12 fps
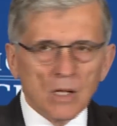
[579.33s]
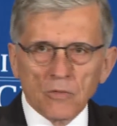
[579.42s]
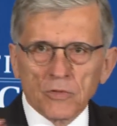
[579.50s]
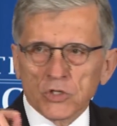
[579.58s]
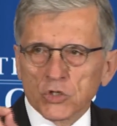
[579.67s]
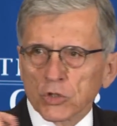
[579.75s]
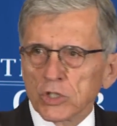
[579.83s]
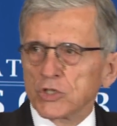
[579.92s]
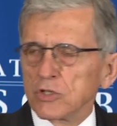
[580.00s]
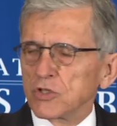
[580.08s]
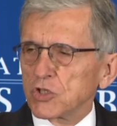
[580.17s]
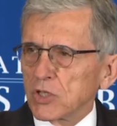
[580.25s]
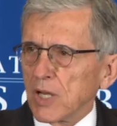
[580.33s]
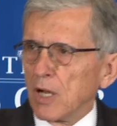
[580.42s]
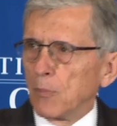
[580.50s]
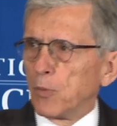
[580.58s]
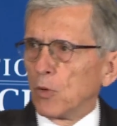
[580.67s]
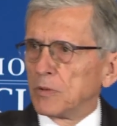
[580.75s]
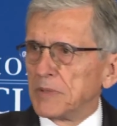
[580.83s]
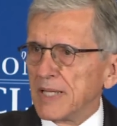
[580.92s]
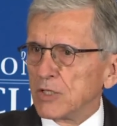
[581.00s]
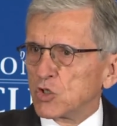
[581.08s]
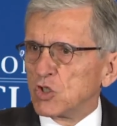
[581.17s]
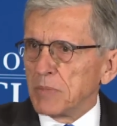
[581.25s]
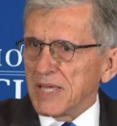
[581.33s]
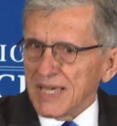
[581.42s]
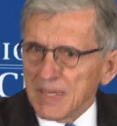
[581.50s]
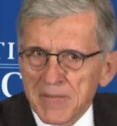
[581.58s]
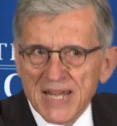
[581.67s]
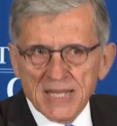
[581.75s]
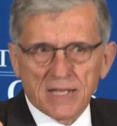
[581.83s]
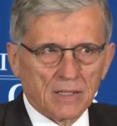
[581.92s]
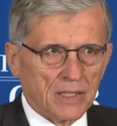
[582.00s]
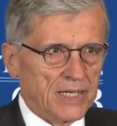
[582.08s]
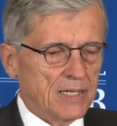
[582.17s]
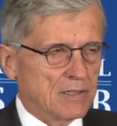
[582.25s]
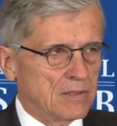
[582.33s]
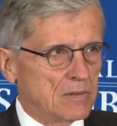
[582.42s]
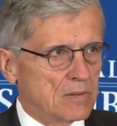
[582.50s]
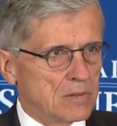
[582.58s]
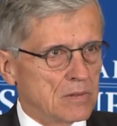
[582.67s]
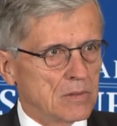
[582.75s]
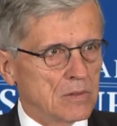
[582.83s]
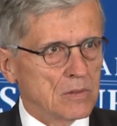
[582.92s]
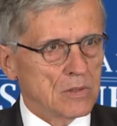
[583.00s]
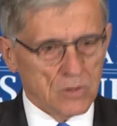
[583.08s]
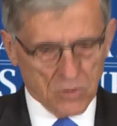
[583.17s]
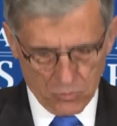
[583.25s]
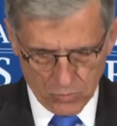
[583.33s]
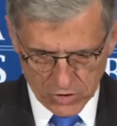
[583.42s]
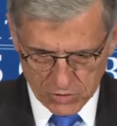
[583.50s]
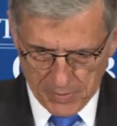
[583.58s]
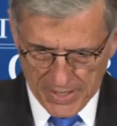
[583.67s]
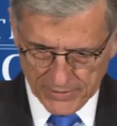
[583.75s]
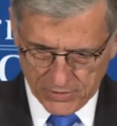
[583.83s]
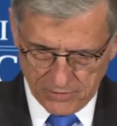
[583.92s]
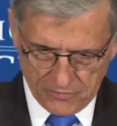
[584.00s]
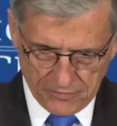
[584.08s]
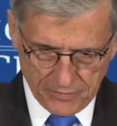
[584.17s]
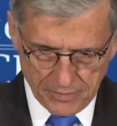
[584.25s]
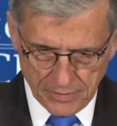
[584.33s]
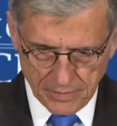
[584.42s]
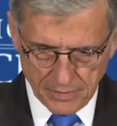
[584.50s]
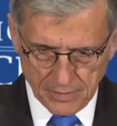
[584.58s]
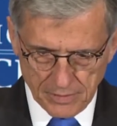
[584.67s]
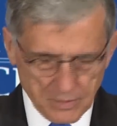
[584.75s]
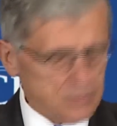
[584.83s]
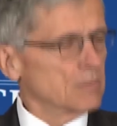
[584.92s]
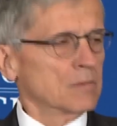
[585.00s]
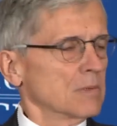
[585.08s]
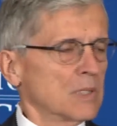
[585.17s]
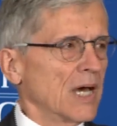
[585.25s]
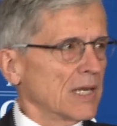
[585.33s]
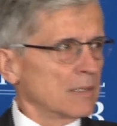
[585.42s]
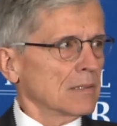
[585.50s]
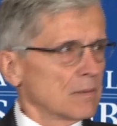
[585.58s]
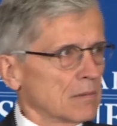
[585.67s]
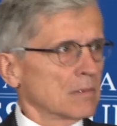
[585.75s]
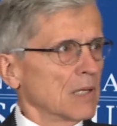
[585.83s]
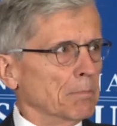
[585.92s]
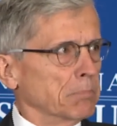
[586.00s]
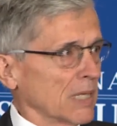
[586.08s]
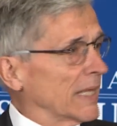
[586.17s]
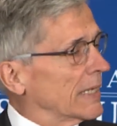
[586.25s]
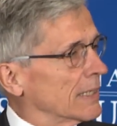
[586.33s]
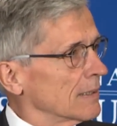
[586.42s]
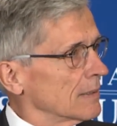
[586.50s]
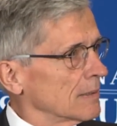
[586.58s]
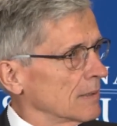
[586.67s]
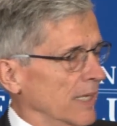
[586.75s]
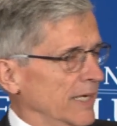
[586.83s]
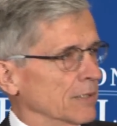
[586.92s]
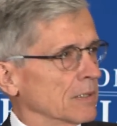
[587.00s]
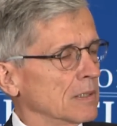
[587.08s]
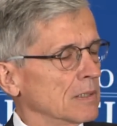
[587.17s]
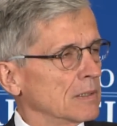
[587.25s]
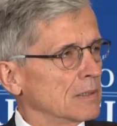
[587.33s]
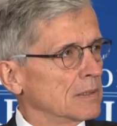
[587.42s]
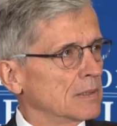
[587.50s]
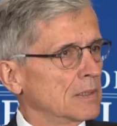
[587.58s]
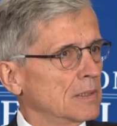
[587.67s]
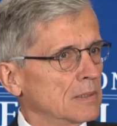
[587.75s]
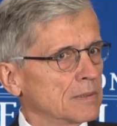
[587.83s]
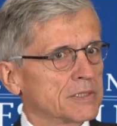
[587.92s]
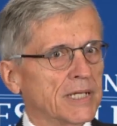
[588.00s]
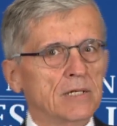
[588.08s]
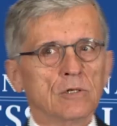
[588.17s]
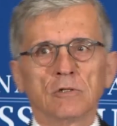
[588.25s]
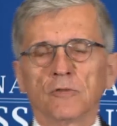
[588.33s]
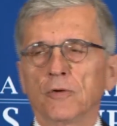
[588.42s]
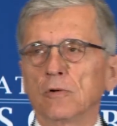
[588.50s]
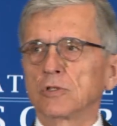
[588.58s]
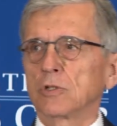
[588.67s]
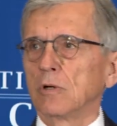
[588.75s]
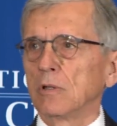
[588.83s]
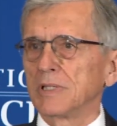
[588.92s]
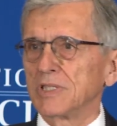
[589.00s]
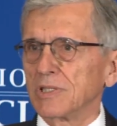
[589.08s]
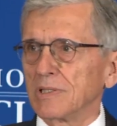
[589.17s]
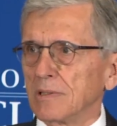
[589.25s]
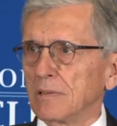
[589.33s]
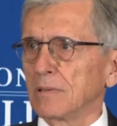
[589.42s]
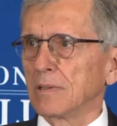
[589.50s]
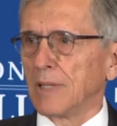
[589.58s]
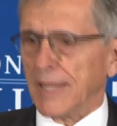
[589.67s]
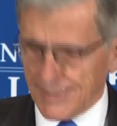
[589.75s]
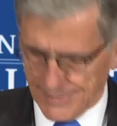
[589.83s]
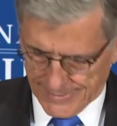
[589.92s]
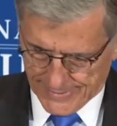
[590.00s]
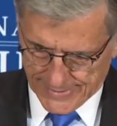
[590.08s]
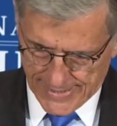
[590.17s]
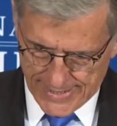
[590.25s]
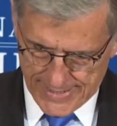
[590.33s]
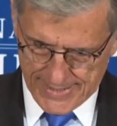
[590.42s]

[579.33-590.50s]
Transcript: The surgeon's scalpel needs to be immediately responsive, not a blink later. The technical folks call this latency.